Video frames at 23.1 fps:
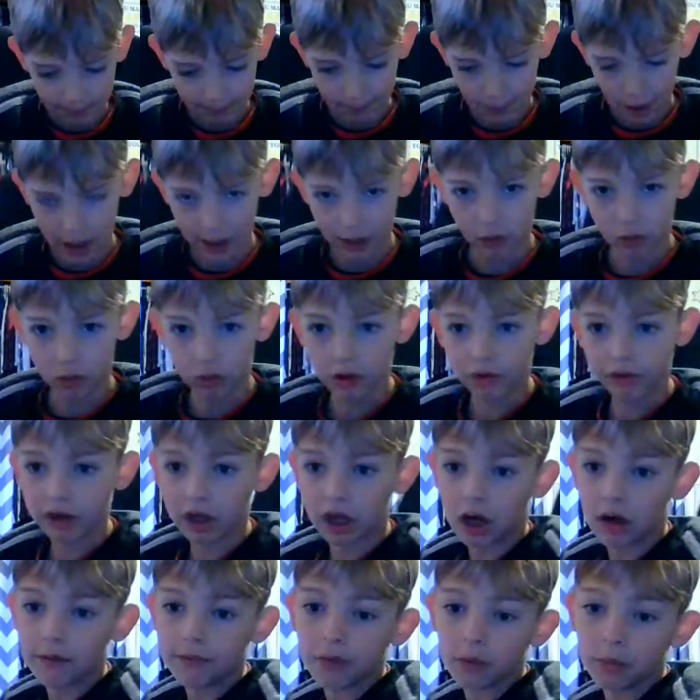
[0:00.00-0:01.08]
Minecoins I
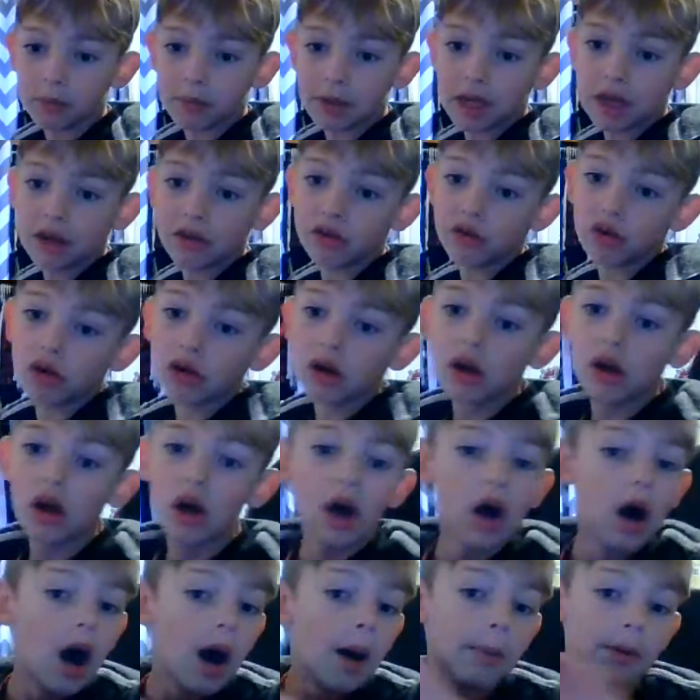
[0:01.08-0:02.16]
got from Easter.
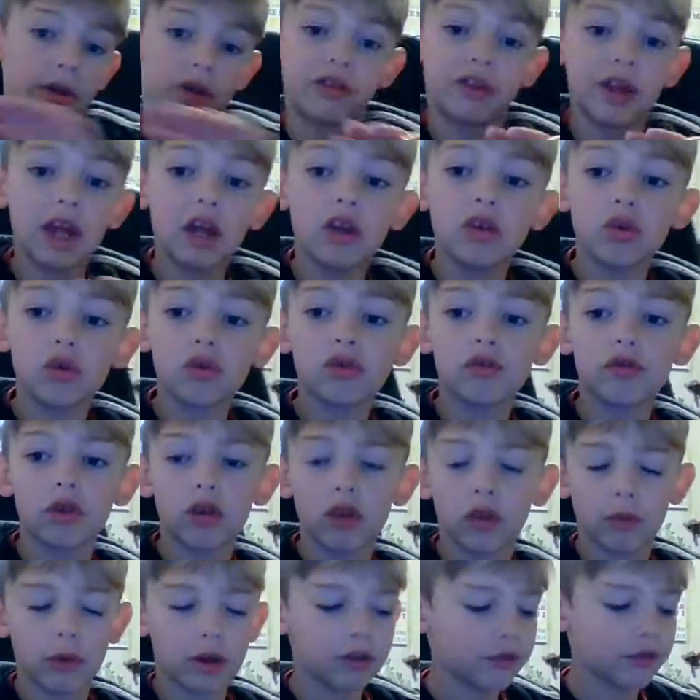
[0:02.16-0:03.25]
But stay tuned
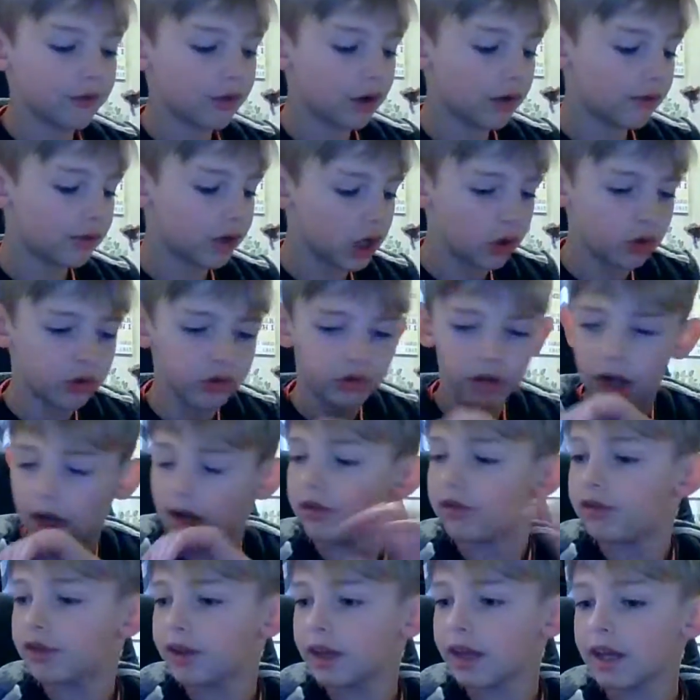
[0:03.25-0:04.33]
for the rest of our videos.
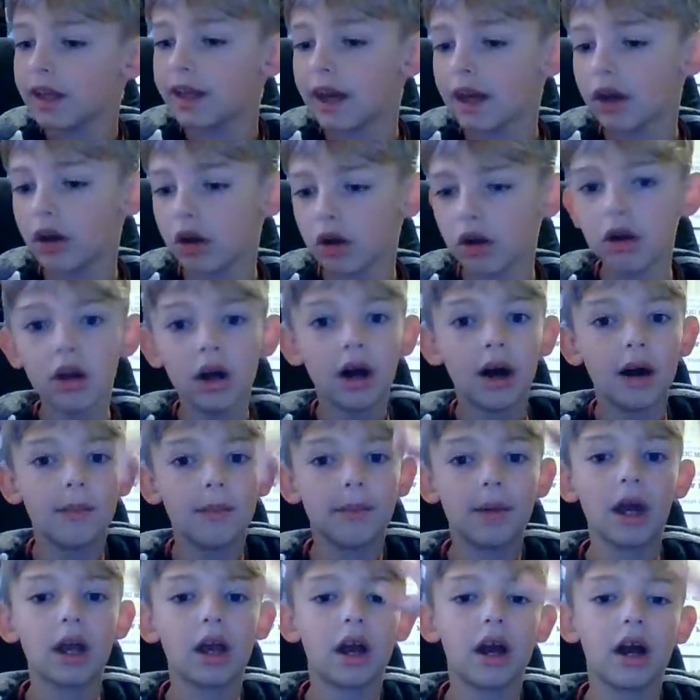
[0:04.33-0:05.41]
I'll see you later.
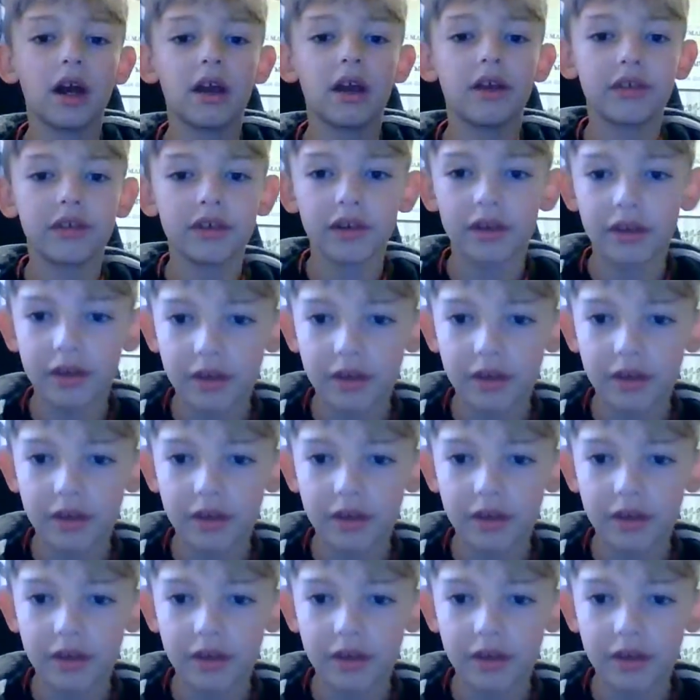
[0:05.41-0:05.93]
Bye guys.